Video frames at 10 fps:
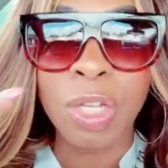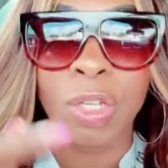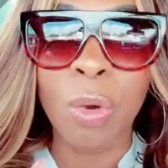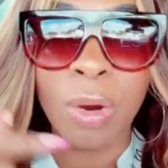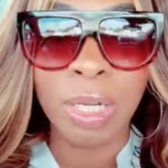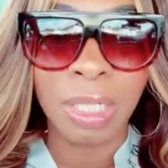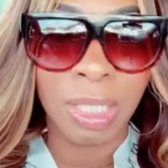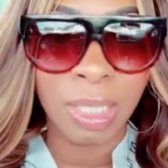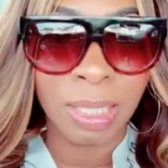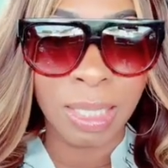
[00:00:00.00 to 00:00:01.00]
your
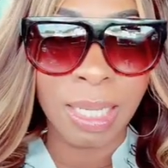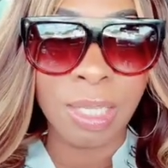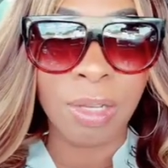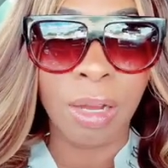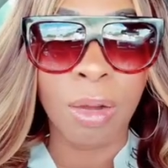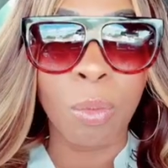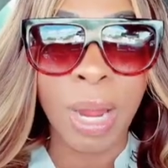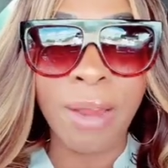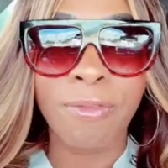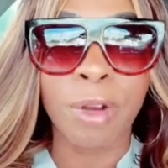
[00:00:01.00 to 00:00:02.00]
goodness uh,
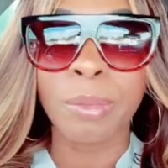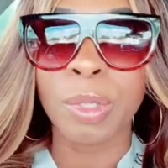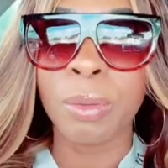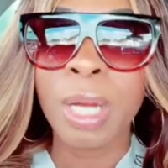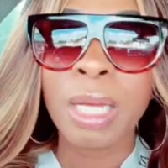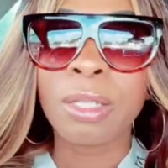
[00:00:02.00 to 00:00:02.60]
away from you.